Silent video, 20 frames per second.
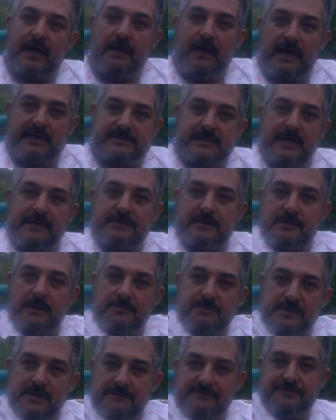has ended
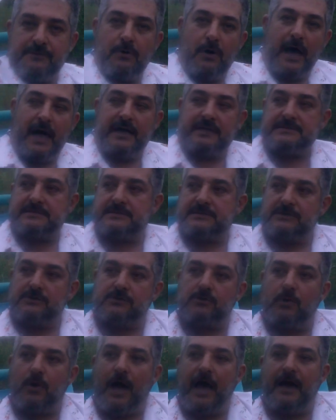up in a few hands
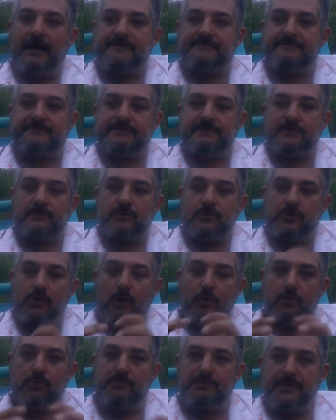you have you know the
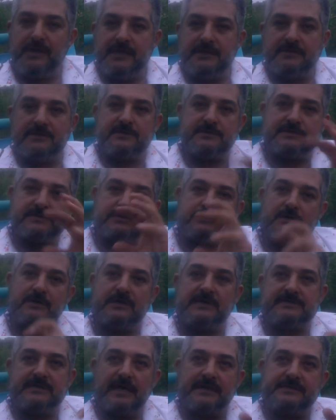whole industry
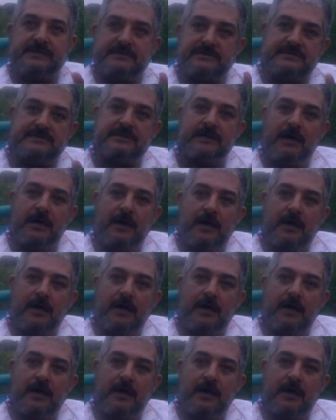that is